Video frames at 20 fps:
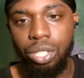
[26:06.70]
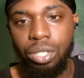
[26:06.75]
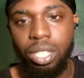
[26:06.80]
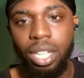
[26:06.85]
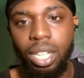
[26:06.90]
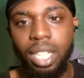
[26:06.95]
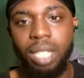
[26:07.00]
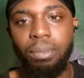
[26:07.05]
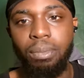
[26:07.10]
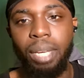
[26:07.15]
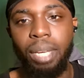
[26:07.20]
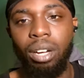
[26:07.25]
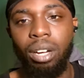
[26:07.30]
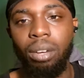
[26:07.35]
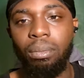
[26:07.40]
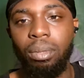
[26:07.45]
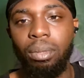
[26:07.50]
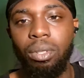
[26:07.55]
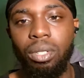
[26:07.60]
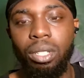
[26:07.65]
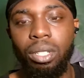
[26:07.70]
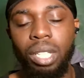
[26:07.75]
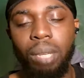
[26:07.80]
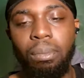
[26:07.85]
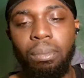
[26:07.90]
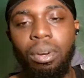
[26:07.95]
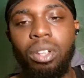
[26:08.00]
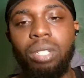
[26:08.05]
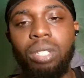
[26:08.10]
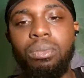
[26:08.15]
you see this big
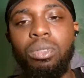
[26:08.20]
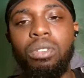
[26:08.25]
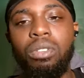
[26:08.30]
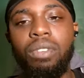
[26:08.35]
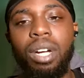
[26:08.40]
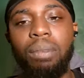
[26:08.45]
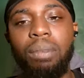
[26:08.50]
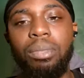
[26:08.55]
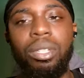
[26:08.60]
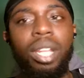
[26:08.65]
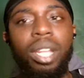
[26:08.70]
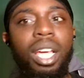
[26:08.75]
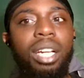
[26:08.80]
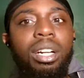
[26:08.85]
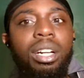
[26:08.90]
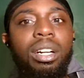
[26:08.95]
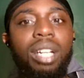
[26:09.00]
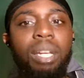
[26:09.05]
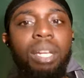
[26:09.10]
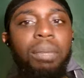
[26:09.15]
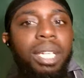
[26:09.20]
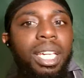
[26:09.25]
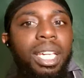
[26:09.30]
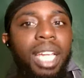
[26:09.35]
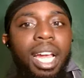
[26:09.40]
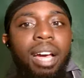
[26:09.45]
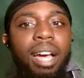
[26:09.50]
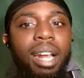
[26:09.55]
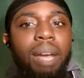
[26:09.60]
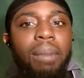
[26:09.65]
impulse move up, you're like, oh, let me get
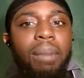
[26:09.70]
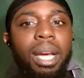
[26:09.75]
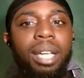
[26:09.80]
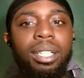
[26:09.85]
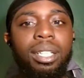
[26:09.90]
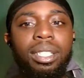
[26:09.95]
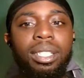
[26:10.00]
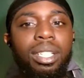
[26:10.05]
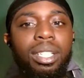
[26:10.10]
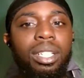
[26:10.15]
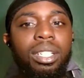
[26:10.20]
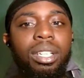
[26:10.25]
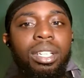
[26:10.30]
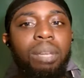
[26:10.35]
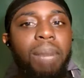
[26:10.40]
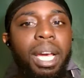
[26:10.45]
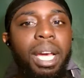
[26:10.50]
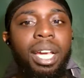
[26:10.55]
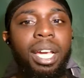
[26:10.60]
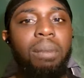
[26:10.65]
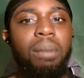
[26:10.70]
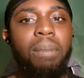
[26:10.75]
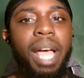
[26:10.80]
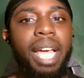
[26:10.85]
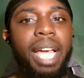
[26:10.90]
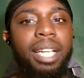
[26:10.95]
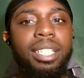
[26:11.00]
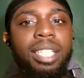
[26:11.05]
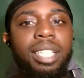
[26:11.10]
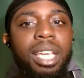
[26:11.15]
out. It might come
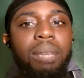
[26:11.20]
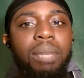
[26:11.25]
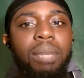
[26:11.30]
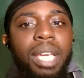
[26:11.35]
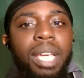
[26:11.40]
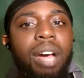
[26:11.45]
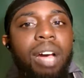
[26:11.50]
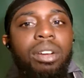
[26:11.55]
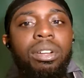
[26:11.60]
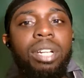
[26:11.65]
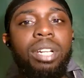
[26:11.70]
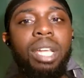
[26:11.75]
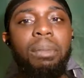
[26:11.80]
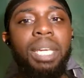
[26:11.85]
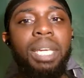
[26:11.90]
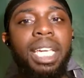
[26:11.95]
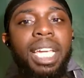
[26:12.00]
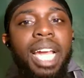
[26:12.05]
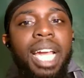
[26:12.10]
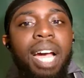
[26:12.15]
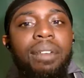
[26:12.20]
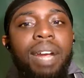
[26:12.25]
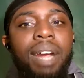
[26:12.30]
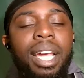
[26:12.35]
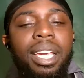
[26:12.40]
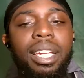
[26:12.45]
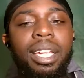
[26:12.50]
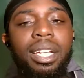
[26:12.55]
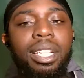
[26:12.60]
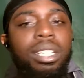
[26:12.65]
back and take me out. Or let me get out right
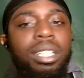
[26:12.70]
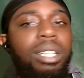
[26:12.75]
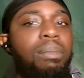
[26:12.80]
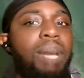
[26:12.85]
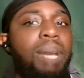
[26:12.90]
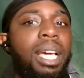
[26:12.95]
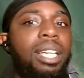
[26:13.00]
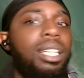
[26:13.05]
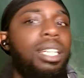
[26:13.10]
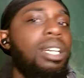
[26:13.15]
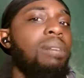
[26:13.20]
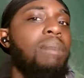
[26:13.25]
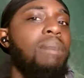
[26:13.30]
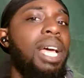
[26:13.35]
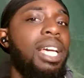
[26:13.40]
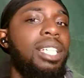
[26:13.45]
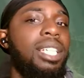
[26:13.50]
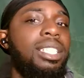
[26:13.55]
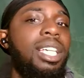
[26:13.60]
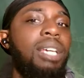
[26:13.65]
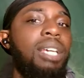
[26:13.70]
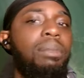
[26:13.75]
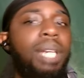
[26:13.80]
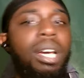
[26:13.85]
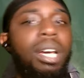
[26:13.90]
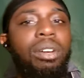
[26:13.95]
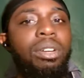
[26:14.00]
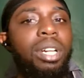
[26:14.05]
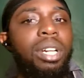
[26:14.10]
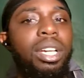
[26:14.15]
here. It might come back and take me
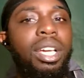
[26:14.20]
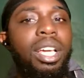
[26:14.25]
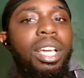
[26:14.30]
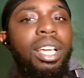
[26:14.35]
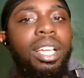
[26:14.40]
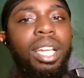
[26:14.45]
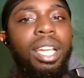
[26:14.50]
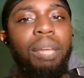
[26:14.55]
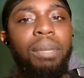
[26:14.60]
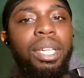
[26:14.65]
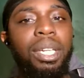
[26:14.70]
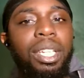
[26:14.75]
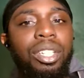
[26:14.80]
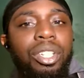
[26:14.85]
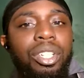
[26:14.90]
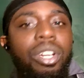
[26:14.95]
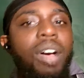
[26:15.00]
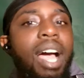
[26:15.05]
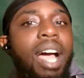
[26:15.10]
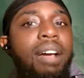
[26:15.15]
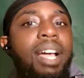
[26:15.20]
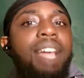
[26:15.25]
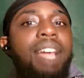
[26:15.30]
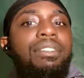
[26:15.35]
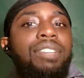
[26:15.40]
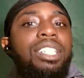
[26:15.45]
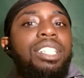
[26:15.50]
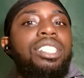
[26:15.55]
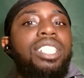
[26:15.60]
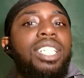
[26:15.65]
out. Or let me get, I
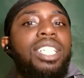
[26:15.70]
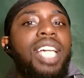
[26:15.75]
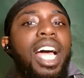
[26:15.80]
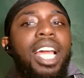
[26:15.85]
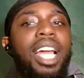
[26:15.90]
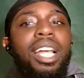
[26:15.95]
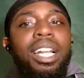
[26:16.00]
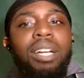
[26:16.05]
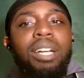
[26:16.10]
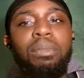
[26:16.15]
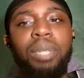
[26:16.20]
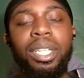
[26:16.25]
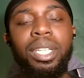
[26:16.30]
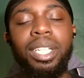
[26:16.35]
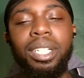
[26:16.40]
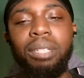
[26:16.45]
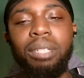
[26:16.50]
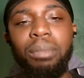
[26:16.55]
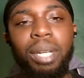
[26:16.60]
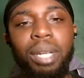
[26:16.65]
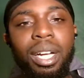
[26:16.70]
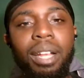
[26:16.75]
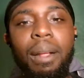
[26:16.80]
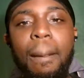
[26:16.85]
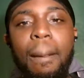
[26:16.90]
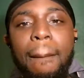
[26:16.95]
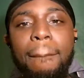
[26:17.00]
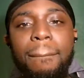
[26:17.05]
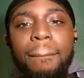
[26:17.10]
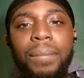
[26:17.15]
eventually got it up here, but,
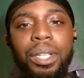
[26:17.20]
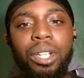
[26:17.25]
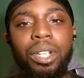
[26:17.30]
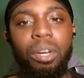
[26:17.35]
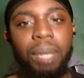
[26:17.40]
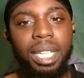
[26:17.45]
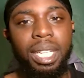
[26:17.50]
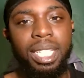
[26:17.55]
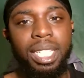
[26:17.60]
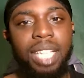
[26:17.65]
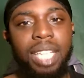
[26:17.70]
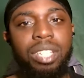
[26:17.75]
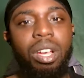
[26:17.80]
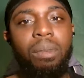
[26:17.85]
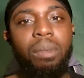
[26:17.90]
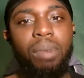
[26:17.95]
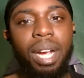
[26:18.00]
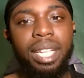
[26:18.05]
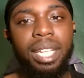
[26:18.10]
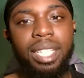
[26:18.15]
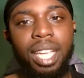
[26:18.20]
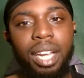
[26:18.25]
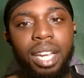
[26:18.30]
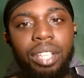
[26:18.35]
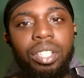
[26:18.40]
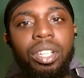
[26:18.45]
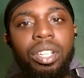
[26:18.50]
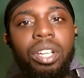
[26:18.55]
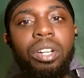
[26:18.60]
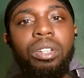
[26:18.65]
because I saw price kind
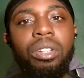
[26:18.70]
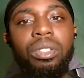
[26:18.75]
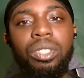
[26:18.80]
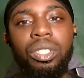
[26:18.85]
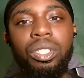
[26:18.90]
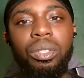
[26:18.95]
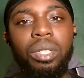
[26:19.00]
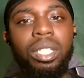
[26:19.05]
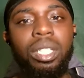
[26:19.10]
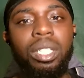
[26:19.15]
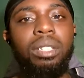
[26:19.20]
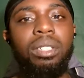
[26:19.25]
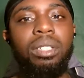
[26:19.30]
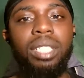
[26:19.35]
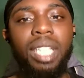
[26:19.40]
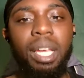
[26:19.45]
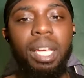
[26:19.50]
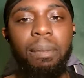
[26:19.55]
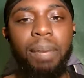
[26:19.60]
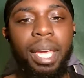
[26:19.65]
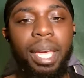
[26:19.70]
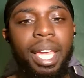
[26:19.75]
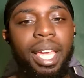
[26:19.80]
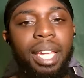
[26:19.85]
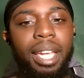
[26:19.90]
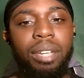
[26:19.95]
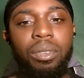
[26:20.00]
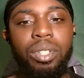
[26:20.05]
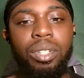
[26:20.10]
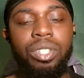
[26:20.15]
of, do a little dip,
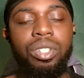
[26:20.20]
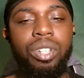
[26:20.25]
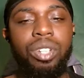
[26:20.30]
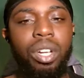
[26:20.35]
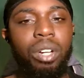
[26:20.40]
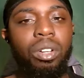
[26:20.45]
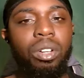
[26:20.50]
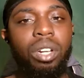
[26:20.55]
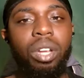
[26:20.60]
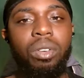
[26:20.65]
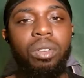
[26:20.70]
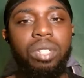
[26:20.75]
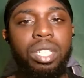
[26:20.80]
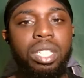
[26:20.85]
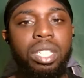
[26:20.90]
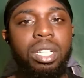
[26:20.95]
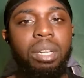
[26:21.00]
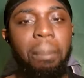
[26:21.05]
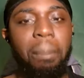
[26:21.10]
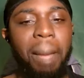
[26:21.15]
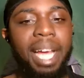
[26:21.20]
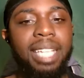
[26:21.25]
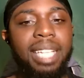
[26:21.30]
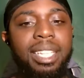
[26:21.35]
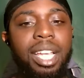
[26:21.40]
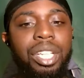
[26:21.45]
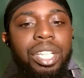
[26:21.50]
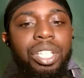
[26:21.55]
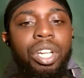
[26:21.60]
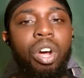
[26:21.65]
and it was, close to my
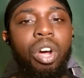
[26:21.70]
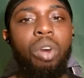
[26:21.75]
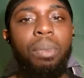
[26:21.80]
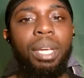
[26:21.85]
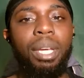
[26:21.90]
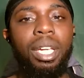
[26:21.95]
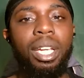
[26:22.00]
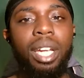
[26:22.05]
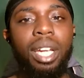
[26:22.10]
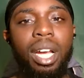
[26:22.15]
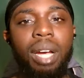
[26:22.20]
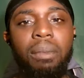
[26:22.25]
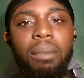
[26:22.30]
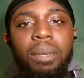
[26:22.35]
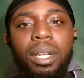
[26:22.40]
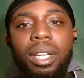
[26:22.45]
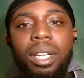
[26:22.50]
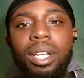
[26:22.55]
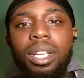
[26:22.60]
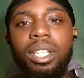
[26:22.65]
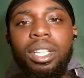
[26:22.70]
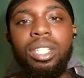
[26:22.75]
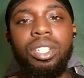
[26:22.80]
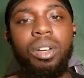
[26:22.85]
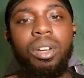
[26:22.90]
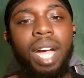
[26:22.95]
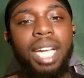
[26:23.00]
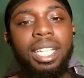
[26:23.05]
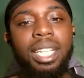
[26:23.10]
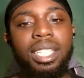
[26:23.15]
session opening up.
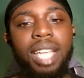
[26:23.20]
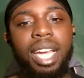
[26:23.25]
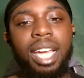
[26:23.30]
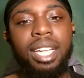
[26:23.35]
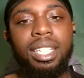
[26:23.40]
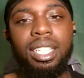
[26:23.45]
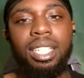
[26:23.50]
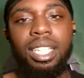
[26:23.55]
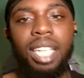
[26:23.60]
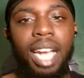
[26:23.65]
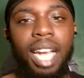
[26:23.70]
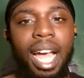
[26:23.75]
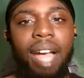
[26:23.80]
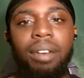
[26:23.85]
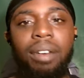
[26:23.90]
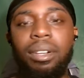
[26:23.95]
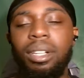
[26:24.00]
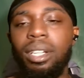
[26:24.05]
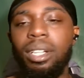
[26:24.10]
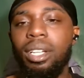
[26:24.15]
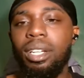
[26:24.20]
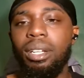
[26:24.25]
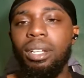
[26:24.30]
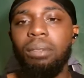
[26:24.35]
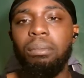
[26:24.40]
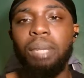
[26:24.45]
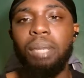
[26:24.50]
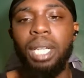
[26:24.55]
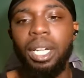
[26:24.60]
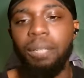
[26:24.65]
So I decided to get out.
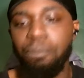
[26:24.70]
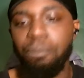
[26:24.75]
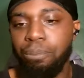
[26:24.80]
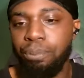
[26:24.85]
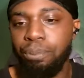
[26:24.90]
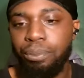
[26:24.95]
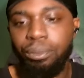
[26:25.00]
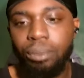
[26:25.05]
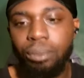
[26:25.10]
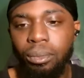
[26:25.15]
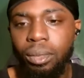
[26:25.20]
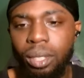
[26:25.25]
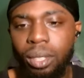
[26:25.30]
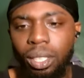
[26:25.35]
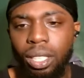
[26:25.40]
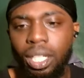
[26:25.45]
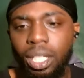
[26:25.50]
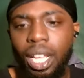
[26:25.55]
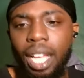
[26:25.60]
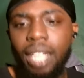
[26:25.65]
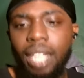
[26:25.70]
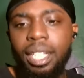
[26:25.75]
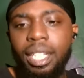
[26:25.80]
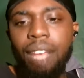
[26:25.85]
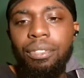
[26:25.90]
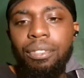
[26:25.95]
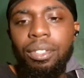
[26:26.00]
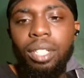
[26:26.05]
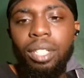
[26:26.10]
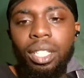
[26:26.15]
But yeah,
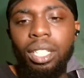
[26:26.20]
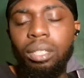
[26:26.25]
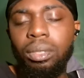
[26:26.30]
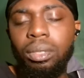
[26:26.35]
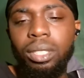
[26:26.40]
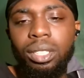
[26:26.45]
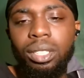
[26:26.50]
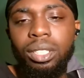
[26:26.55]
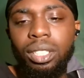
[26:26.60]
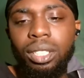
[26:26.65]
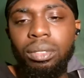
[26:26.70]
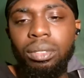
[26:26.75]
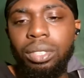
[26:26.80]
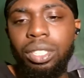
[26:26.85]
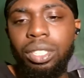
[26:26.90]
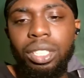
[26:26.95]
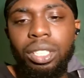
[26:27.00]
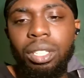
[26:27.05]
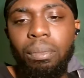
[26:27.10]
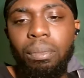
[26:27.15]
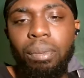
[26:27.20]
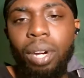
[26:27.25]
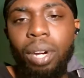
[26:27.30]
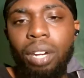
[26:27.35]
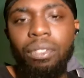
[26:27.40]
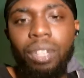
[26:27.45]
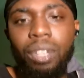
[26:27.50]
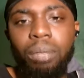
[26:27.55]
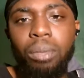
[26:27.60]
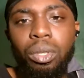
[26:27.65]
definitely. It was just a
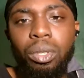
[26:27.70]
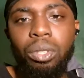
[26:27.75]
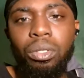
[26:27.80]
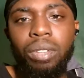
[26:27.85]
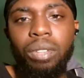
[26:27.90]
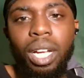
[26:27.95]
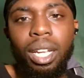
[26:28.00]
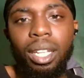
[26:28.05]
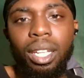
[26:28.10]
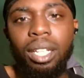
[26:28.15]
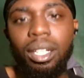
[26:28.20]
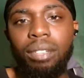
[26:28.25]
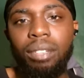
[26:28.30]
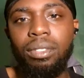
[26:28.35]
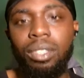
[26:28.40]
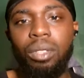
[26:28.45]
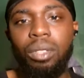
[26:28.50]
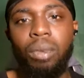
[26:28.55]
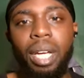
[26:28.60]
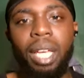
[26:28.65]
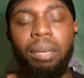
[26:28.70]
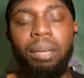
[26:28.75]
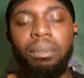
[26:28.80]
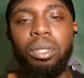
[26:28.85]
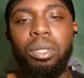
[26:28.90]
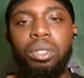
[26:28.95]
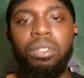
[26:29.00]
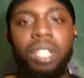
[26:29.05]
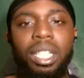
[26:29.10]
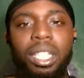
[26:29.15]
perfect move. I loved the way it
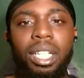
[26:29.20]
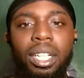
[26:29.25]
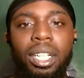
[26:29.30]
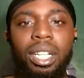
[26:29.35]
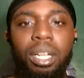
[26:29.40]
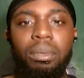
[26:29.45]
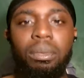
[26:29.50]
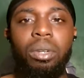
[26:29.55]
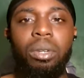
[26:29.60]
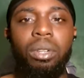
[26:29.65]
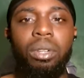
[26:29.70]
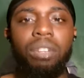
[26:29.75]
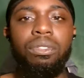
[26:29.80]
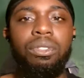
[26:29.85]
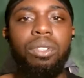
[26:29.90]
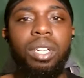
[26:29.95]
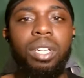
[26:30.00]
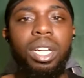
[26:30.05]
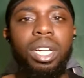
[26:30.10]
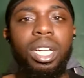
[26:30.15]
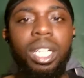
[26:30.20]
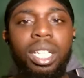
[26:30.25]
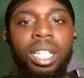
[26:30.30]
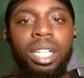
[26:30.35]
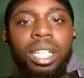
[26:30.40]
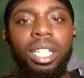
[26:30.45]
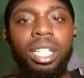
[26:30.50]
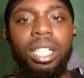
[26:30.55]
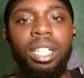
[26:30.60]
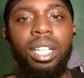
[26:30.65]
moved. It ended up going for a
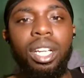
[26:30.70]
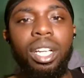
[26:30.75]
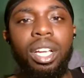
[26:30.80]
good